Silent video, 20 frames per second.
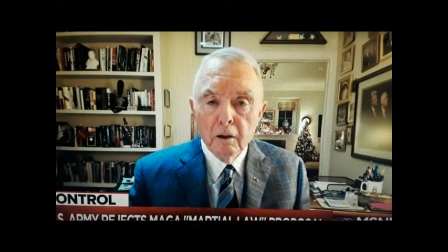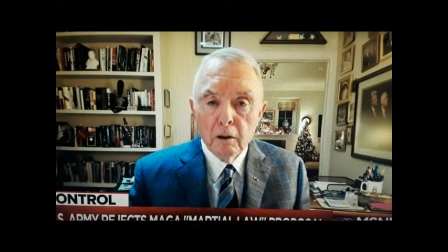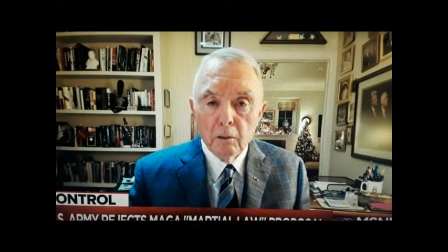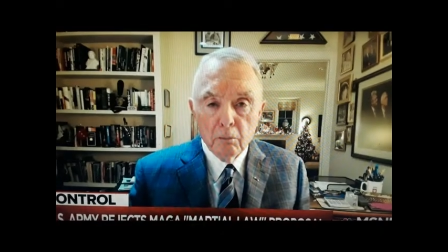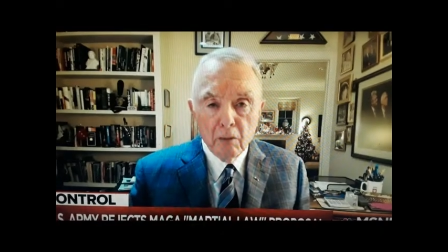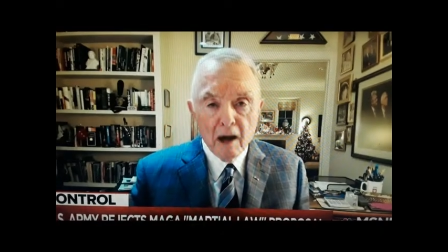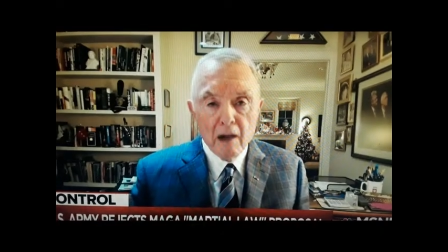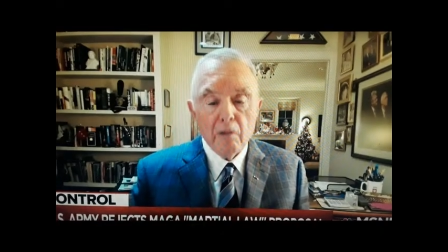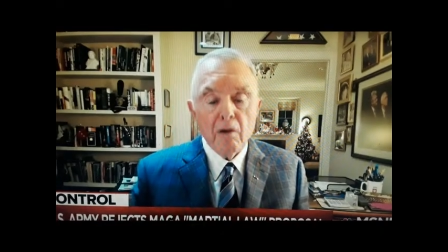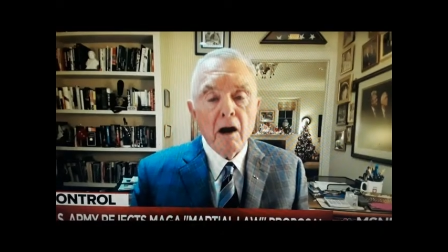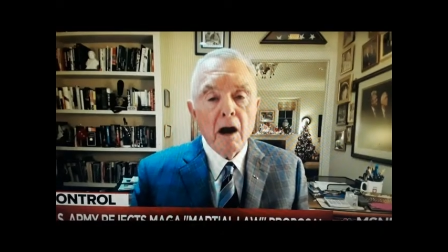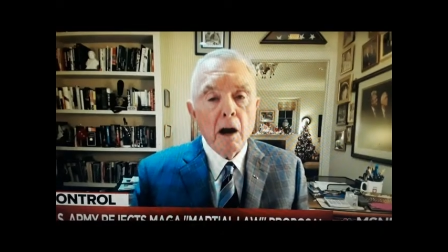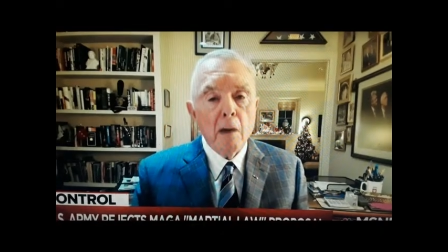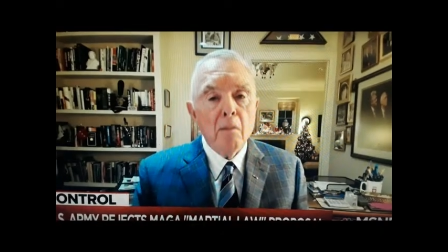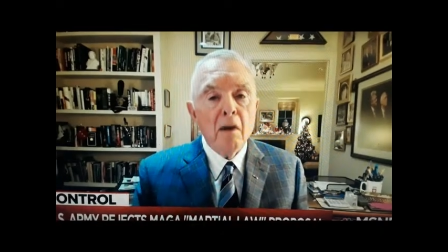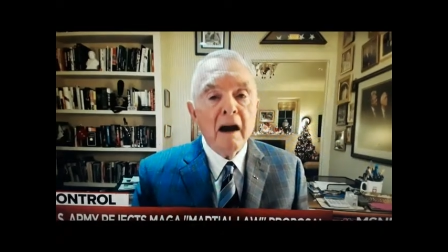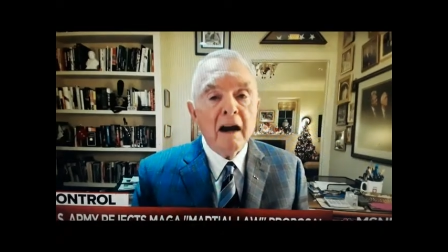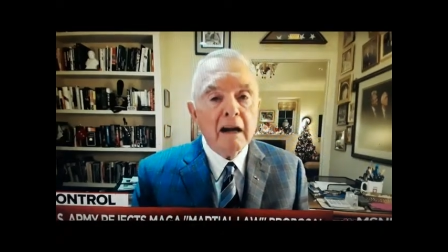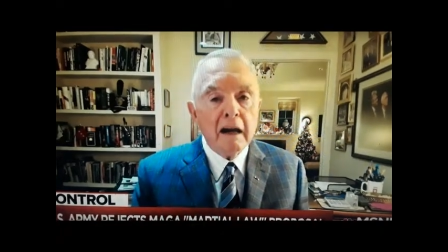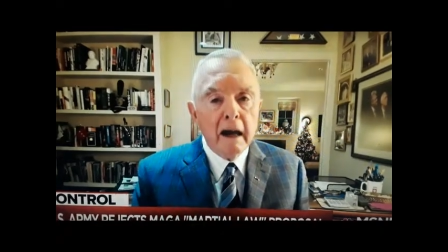By the way, I
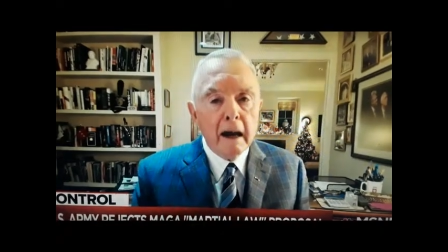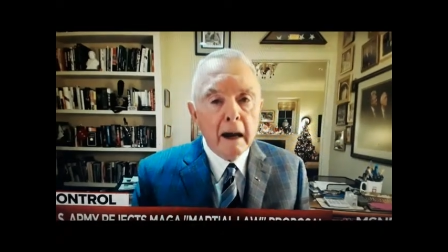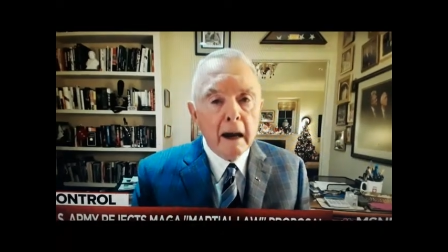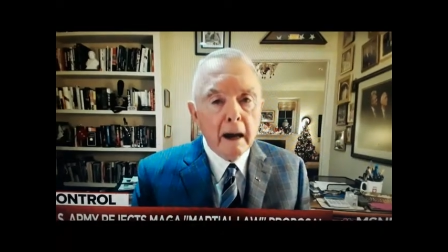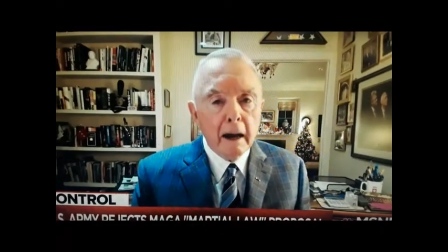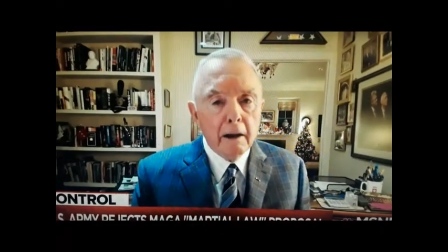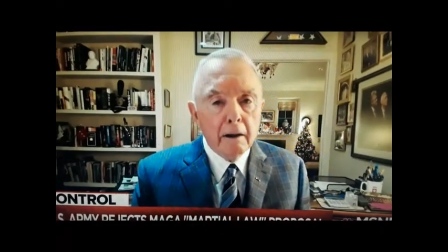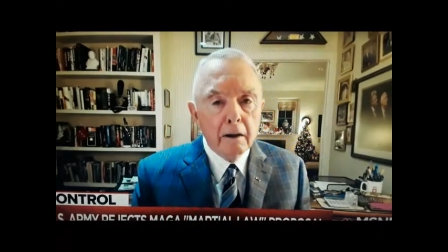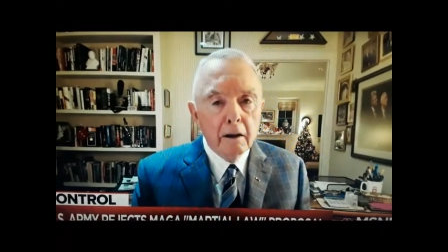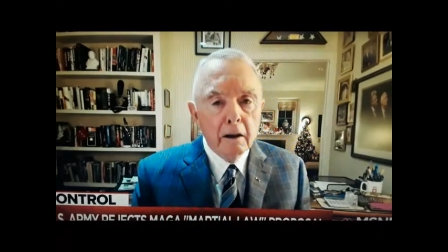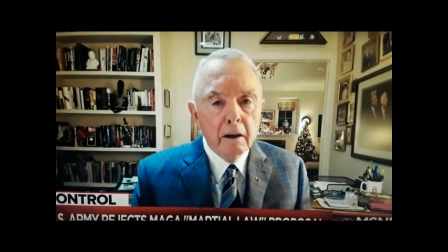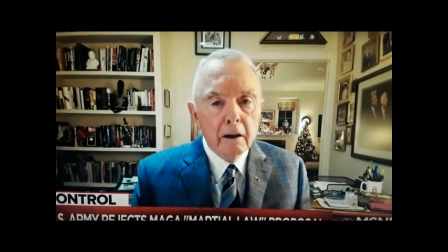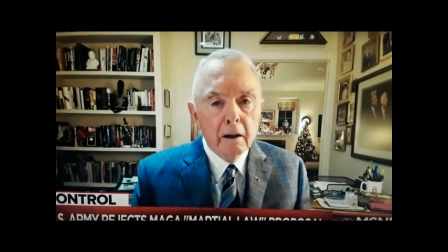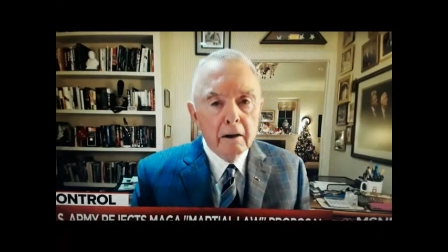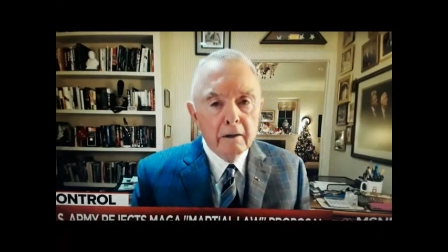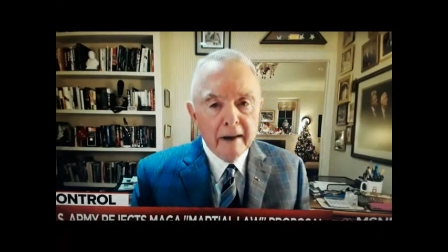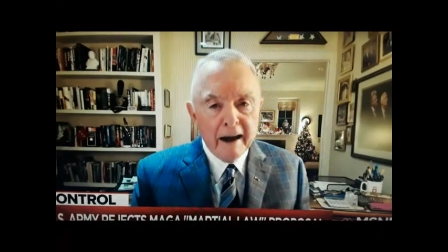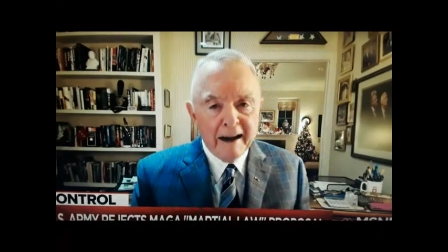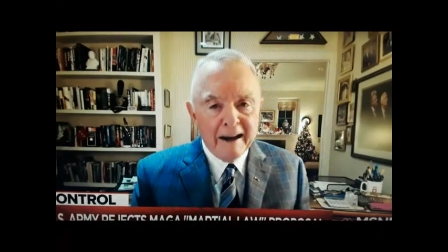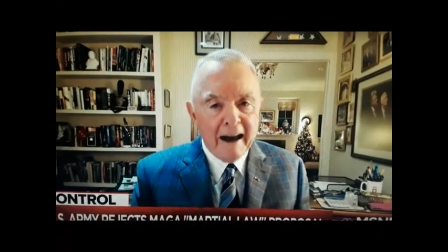might add,
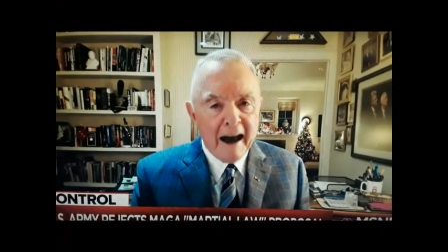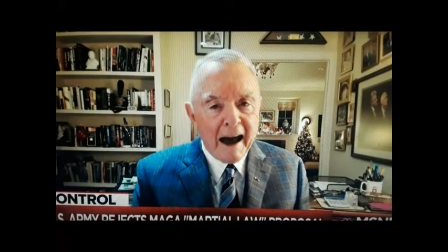that